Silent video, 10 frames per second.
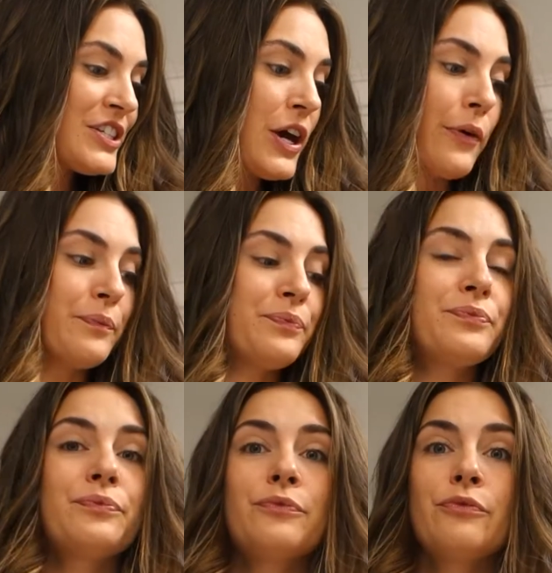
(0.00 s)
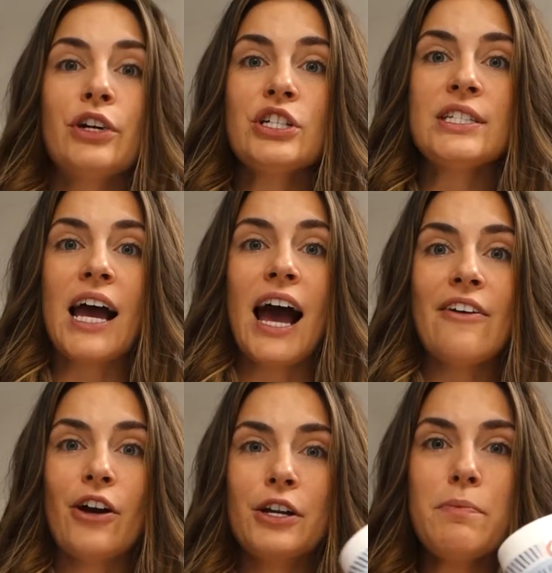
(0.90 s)
So first, I
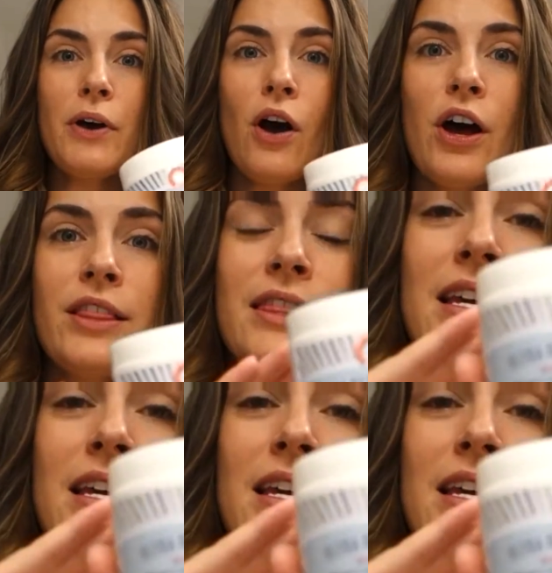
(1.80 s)
already put on